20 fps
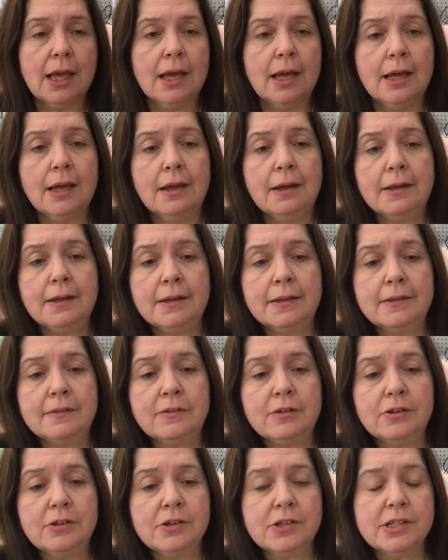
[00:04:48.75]
And
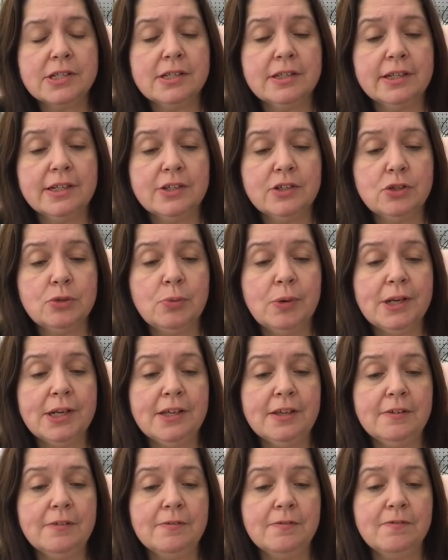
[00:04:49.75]
there's like
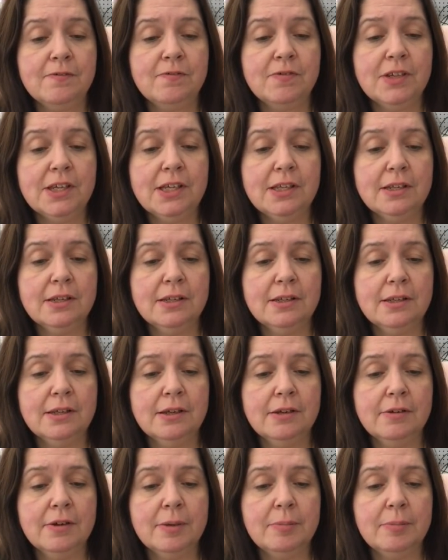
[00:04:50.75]
20 feet in here,